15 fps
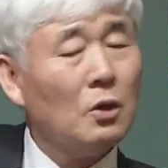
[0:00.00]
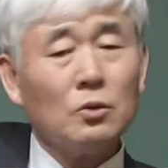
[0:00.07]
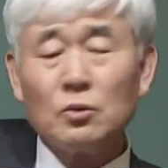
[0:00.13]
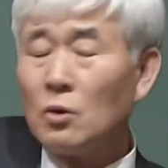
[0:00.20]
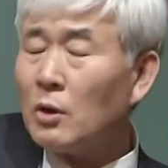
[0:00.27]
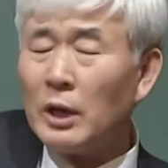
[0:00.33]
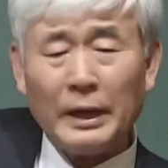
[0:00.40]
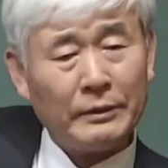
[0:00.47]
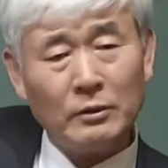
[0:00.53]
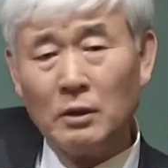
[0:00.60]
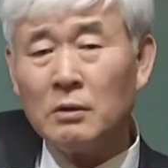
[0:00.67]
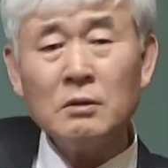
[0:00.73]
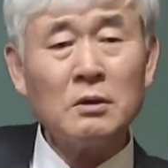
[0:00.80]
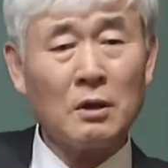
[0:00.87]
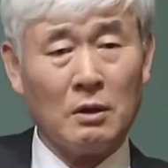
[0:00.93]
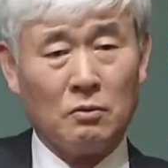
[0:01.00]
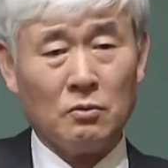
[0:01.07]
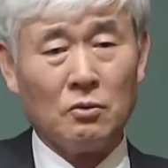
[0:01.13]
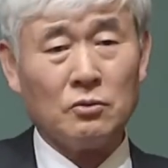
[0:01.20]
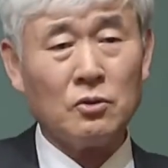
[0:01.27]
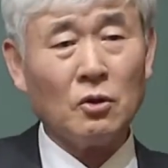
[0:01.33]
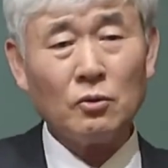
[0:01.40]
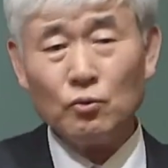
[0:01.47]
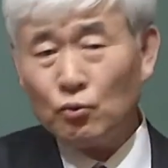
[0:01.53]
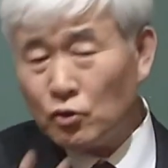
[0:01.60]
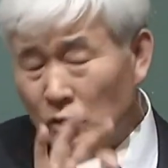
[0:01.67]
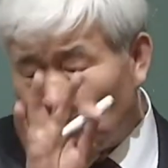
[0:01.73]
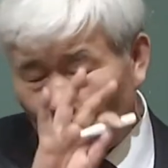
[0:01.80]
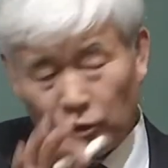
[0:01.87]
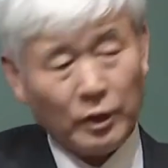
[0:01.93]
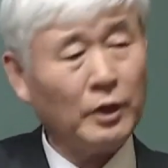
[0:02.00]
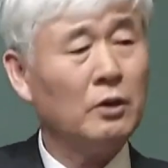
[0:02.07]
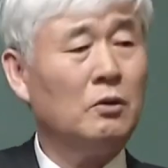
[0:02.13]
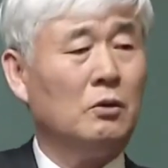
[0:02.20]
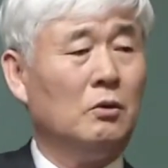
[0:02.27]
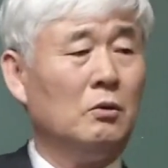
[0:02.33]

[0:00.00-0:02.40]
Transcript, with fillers: won't be able to maintain the business